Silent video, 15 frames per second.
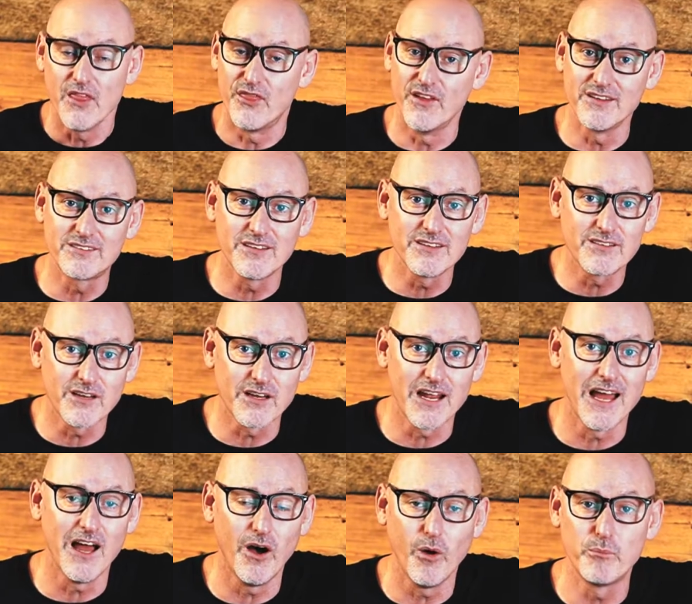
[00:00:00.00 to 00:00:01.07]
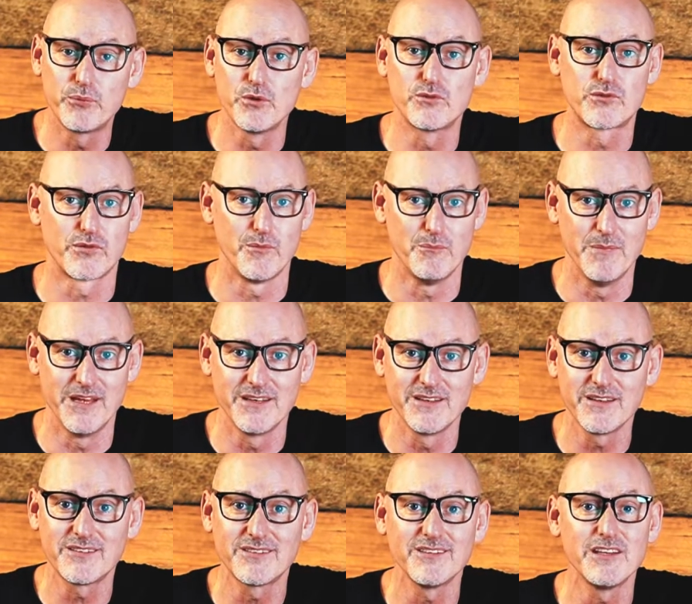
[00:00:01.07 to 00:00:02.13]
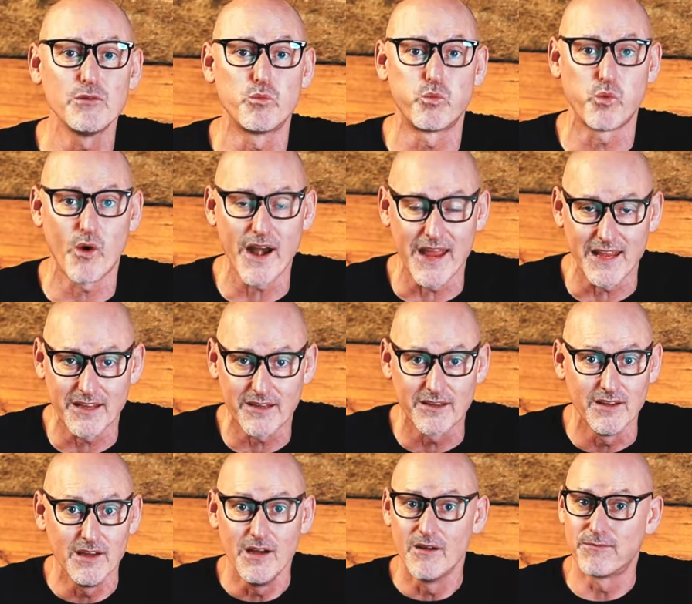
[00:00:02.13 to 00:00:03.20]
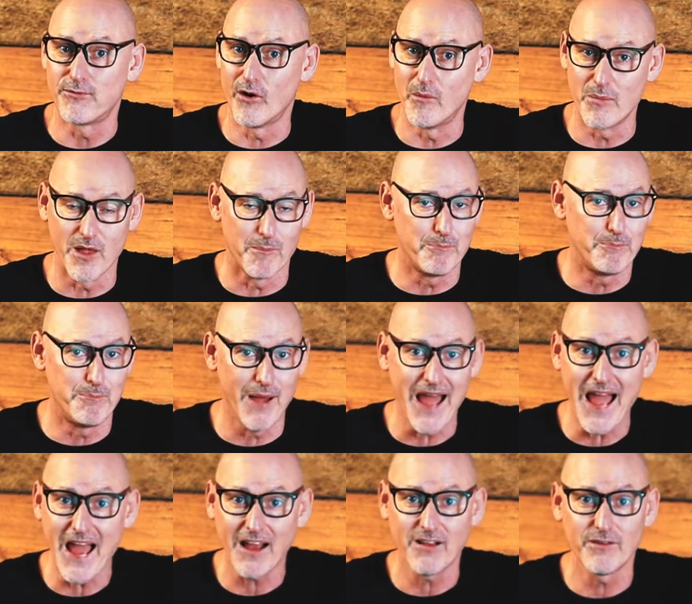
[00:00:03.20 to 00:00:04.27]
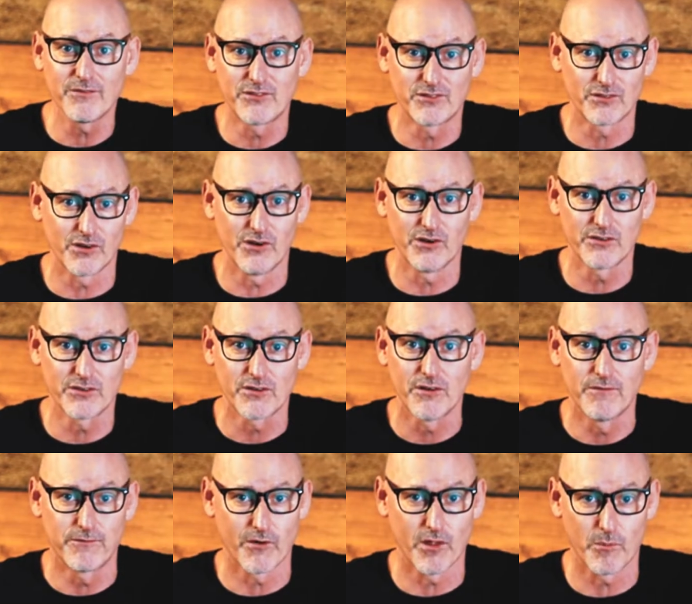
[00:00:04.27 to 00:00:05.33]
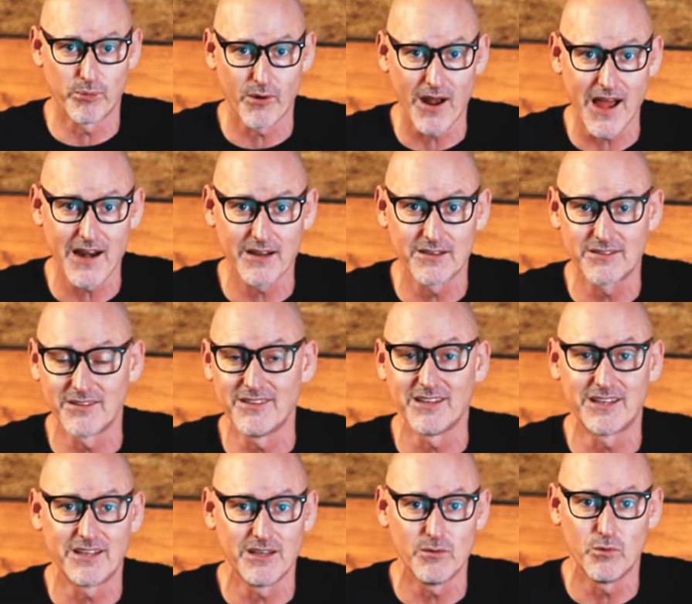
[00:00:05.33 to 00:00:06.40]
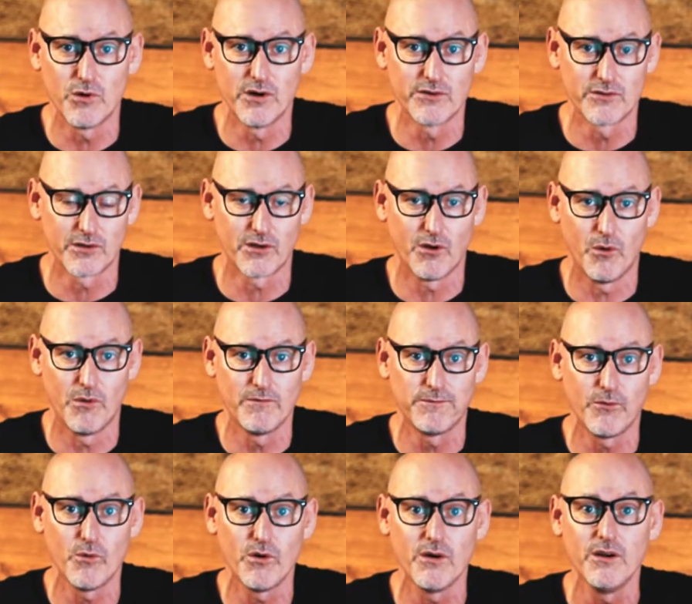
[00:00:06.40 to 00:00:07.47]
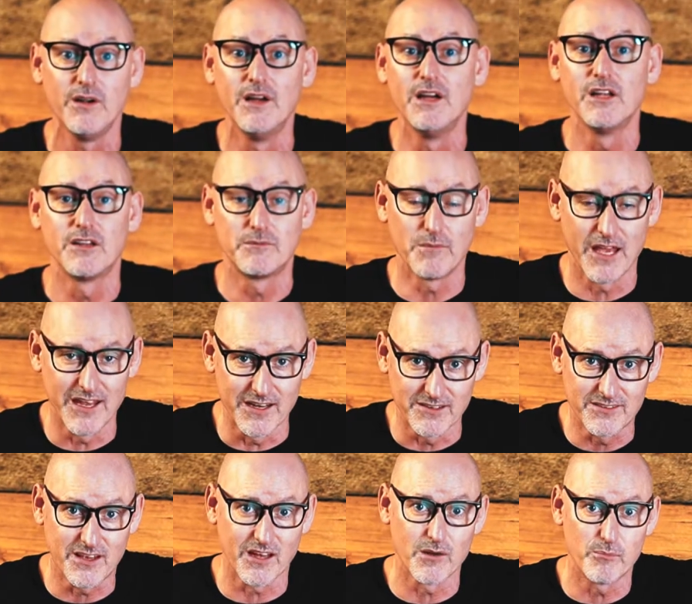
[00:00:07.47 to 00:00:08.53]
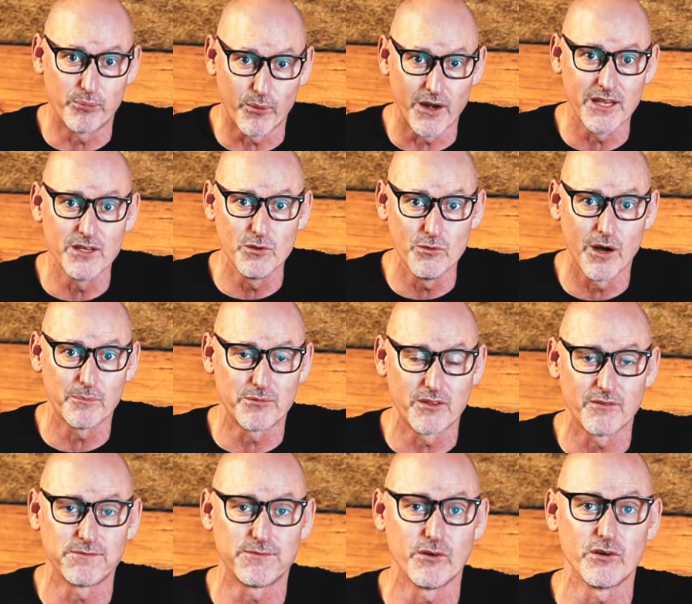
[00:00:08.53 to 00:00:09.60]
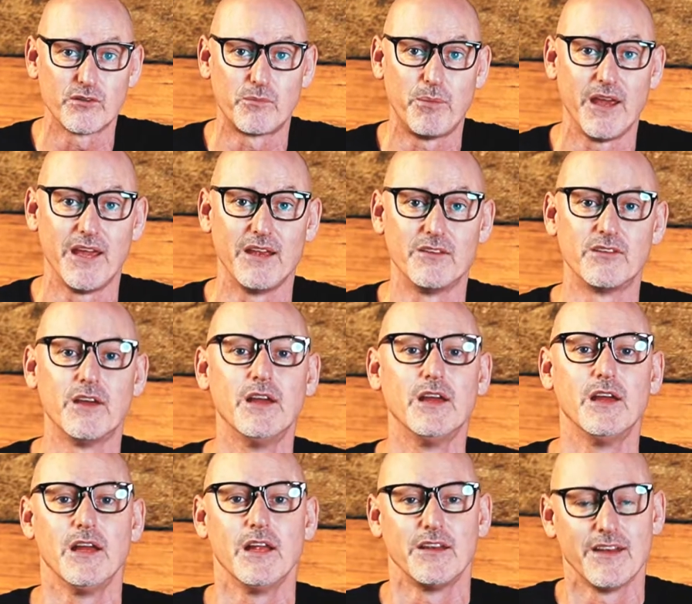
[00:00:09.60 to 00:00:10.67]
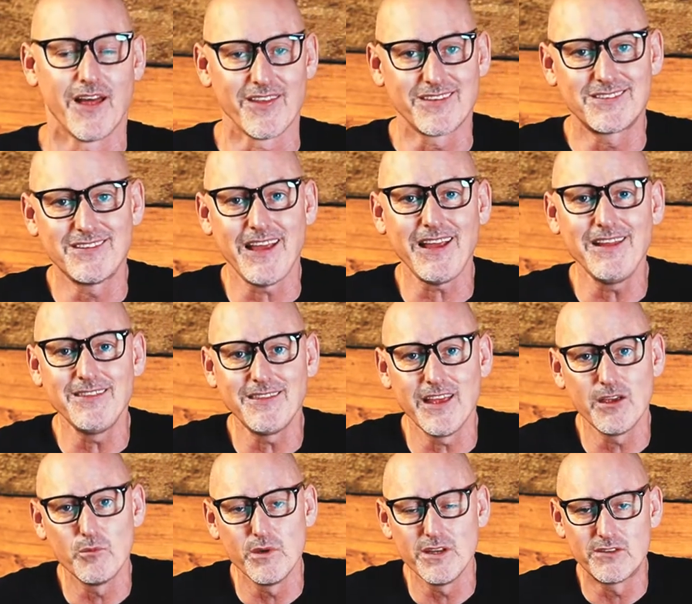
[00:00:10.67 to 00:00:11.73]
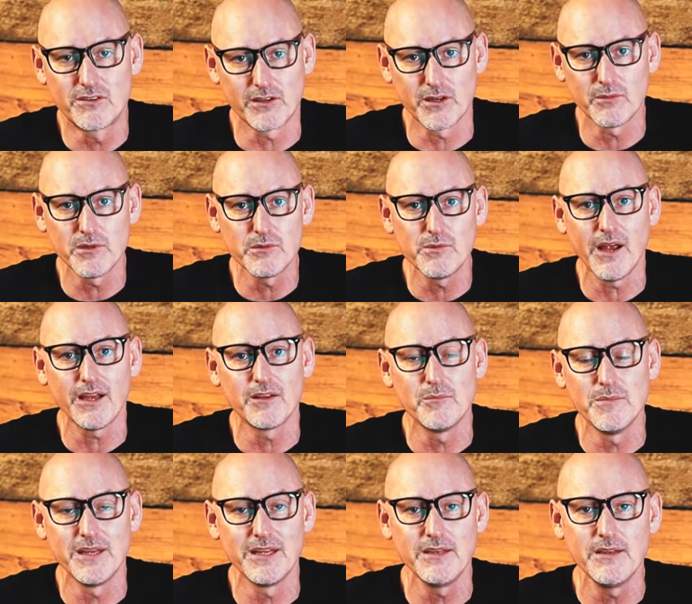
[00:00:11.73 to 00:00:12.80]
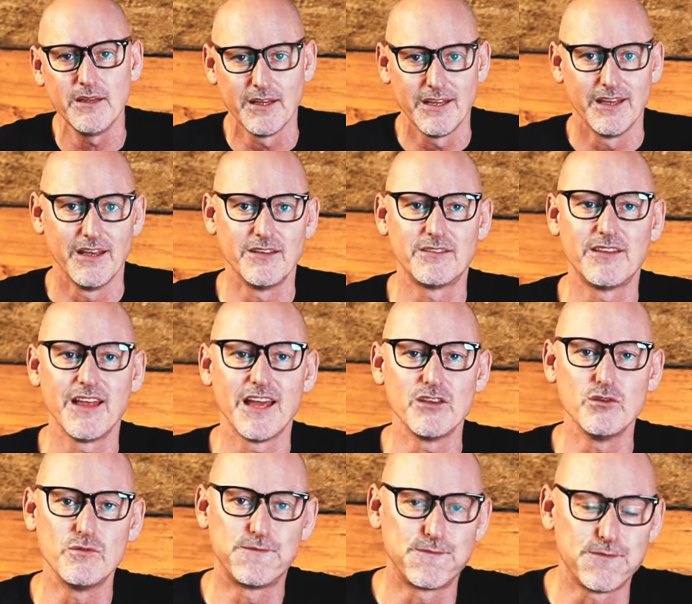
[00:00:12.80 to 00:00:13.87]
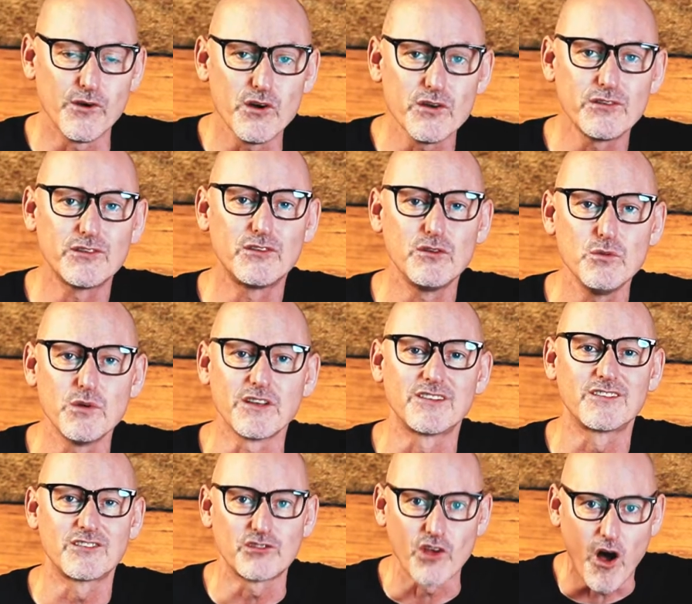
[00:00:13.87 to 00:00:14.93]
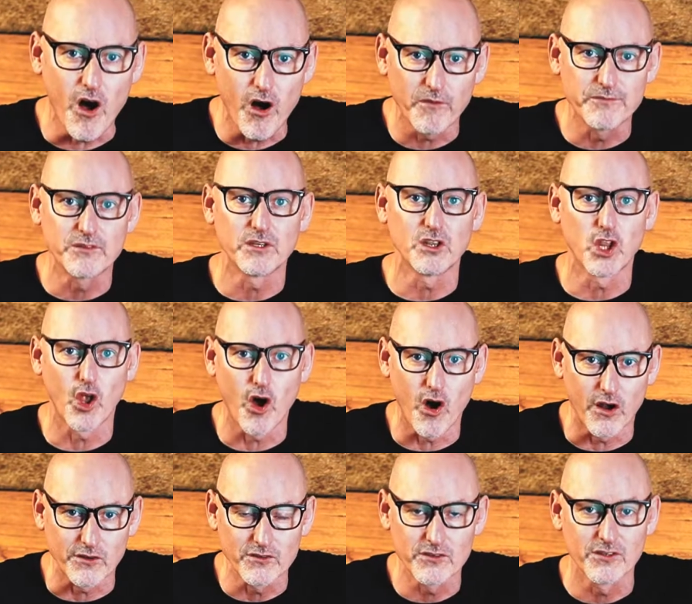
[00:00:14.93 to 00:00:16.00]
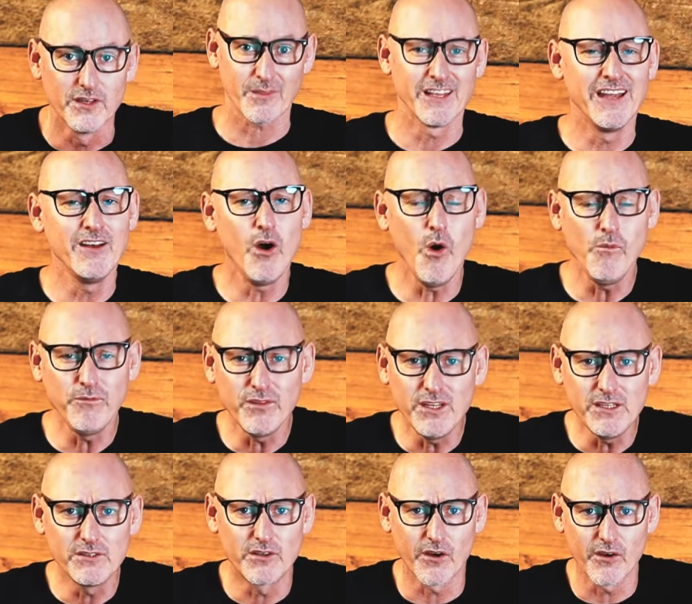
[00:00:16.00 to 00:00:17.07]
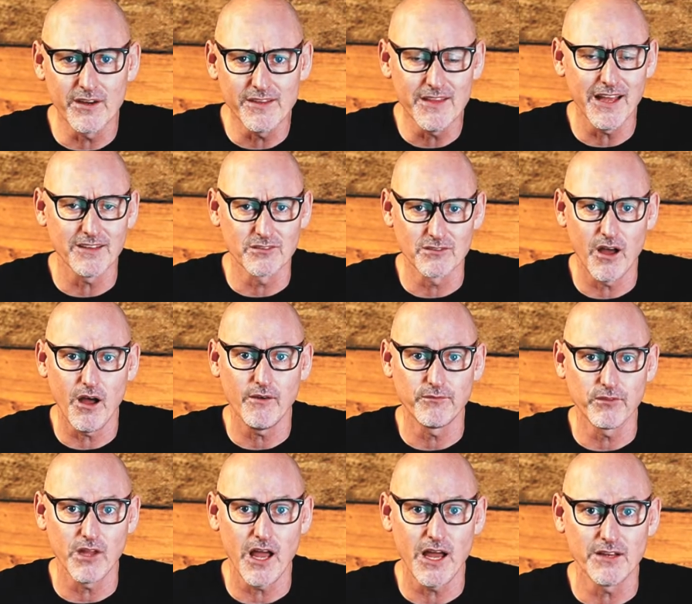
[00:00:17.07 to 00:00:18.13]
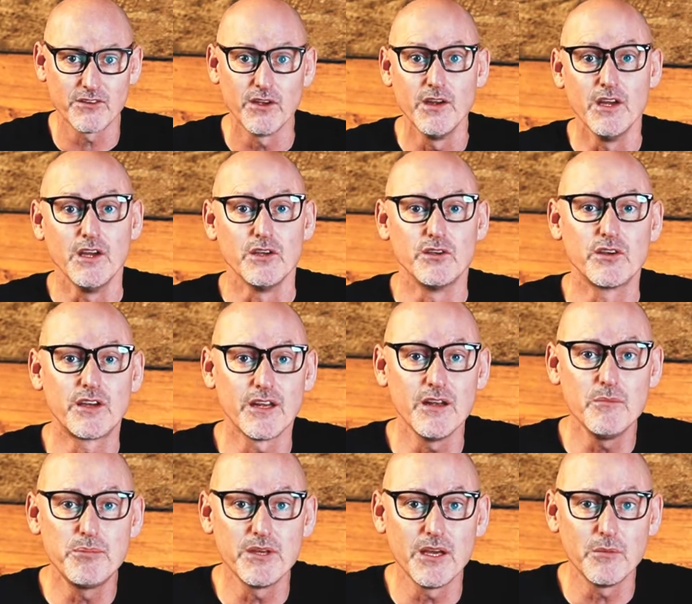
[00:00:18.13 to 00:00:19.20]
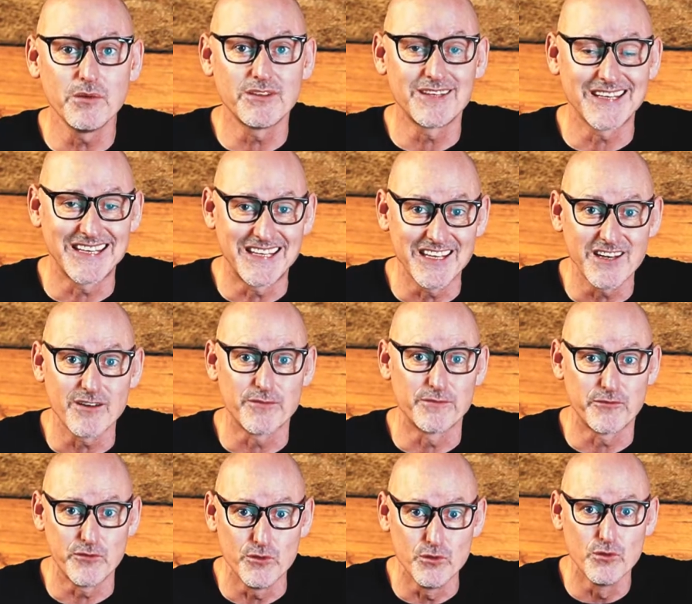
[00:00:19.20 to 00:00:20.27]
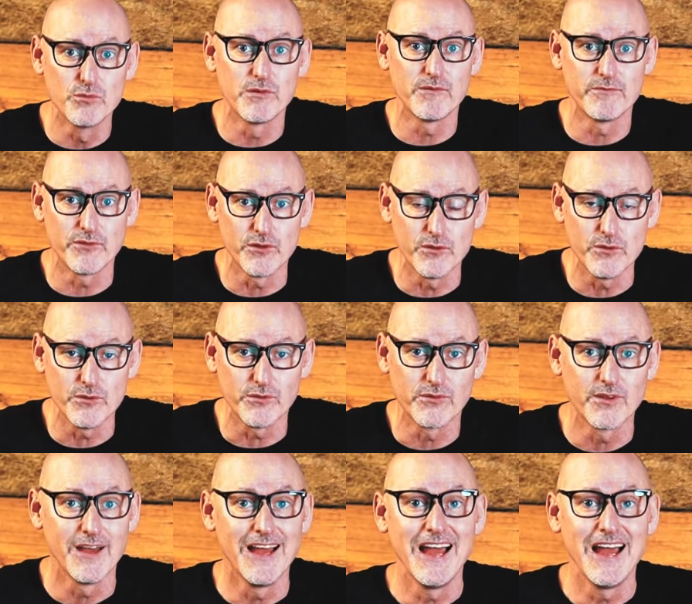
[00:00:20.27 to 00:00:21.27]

This is gonna help you tremendously rank from the back of search for the products and the keywords you're going for, and it's gonna bring you up to the first page. Now, the second thing we generally recommend is that you first do a soft launch. And hopefully during that soft launch, you're gonna be able to get a few reviews.